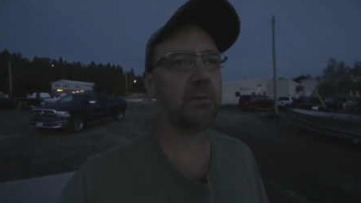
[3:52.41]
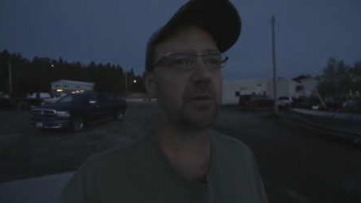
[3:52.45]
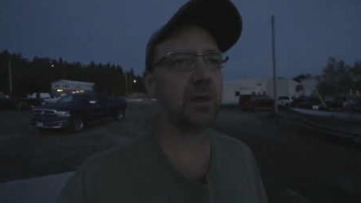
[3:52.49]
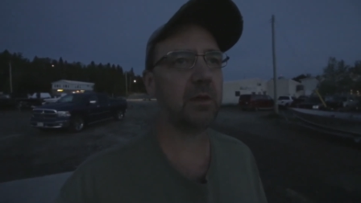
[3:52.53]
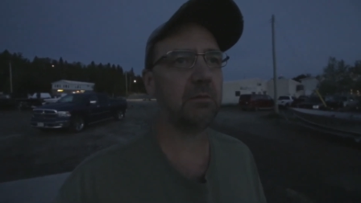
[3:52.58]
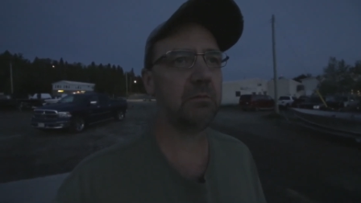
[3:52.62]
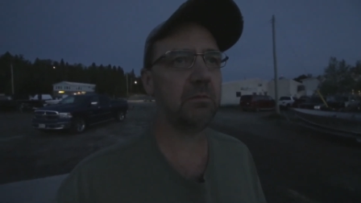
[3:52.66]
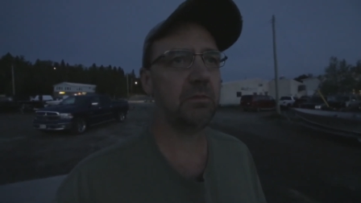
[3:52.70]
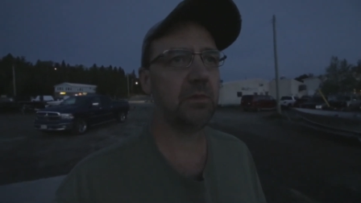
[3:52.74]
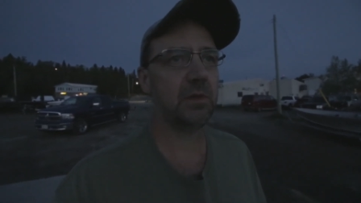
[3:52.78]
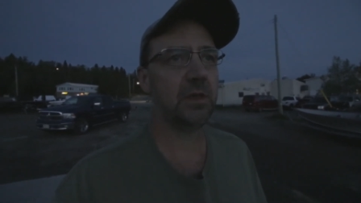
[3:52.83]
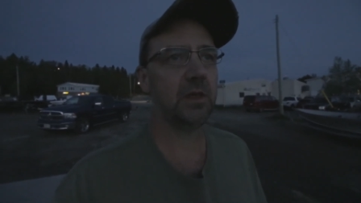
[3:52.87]

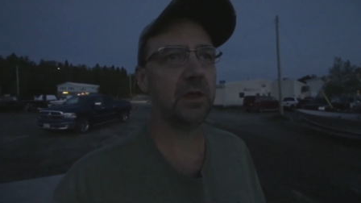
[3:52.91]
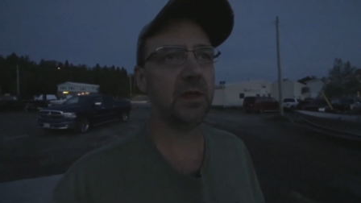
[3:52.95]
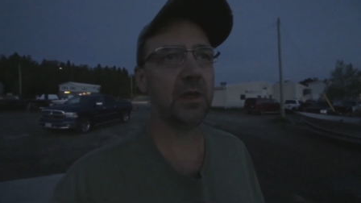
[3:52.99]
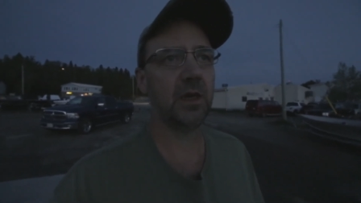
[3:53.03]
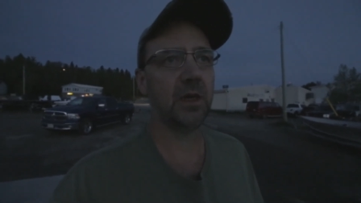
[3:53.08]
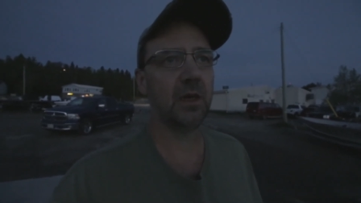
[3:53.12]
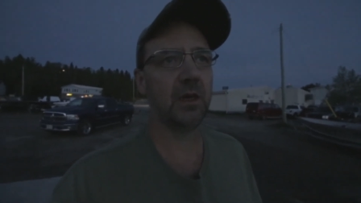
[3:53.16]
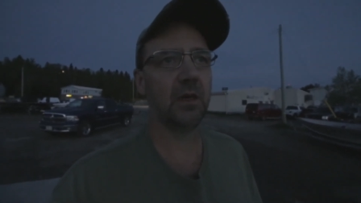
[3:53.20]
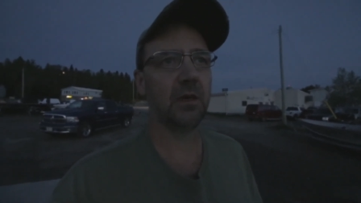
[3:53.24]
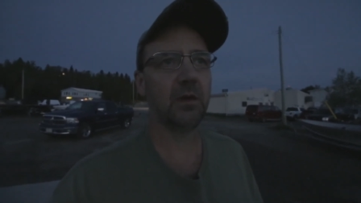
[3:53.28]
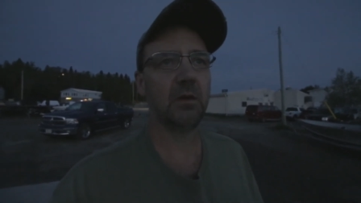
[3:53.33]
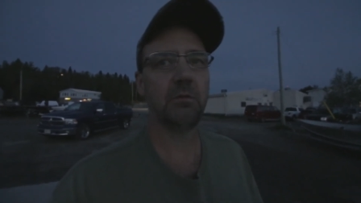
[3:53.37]
That'd be,
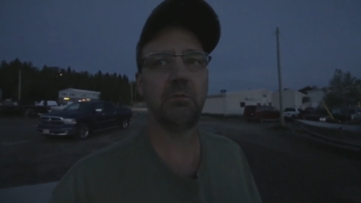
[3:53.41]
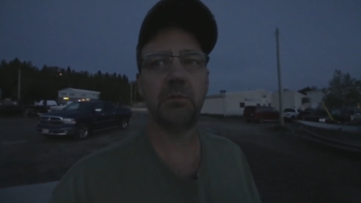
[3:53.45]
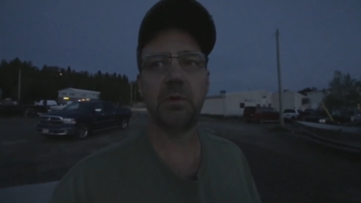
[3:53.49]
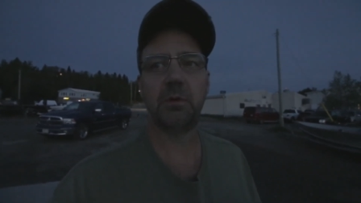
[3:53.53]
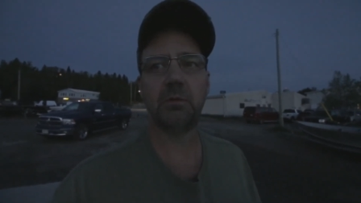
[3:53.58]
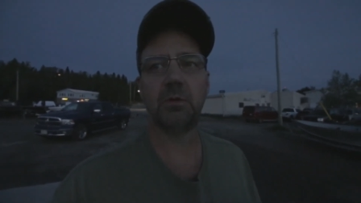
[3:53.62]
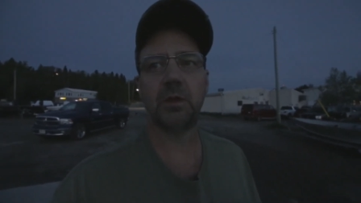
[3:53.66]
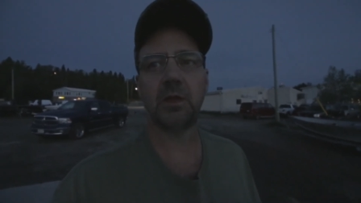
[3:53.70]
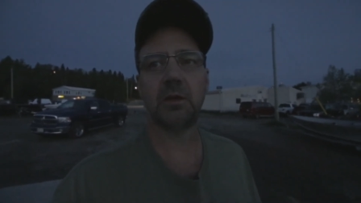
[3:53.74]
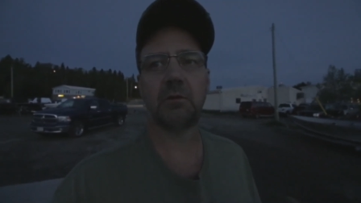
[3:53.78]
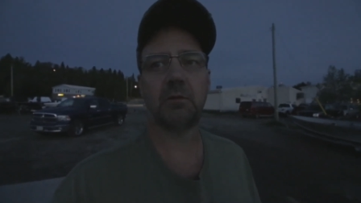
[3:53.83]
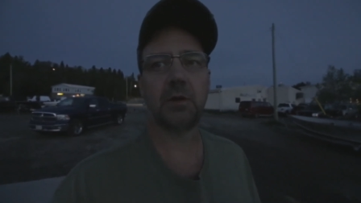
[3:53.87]
uh, be
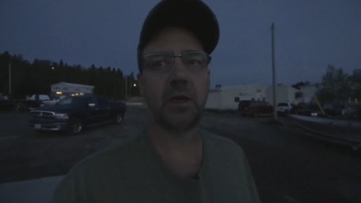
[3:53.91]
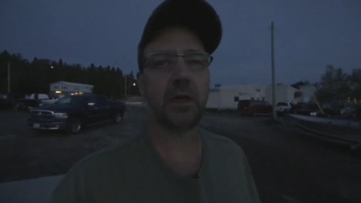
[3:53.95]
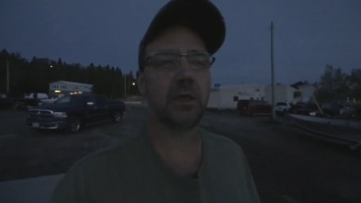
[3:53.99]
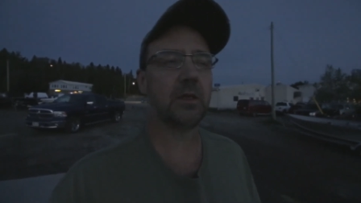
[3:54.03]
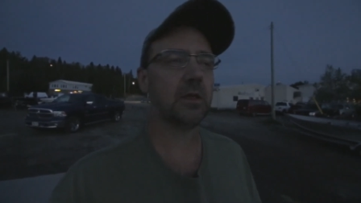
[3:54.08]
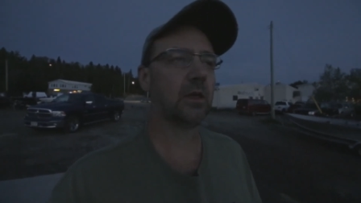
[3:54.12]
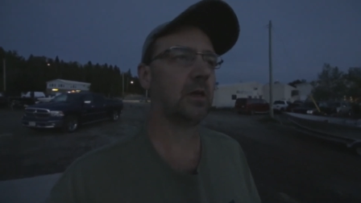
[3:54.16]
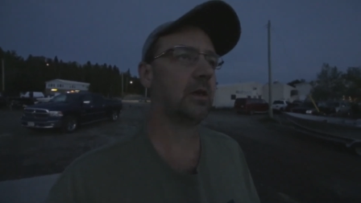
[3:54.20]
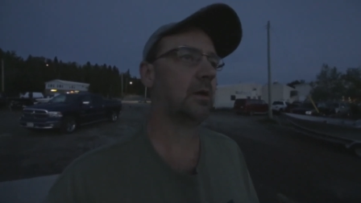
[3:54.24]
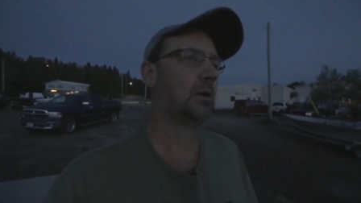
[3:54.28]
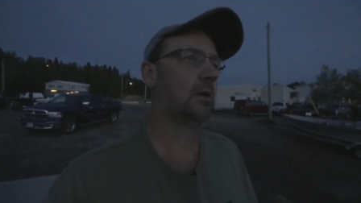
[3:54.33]
really great.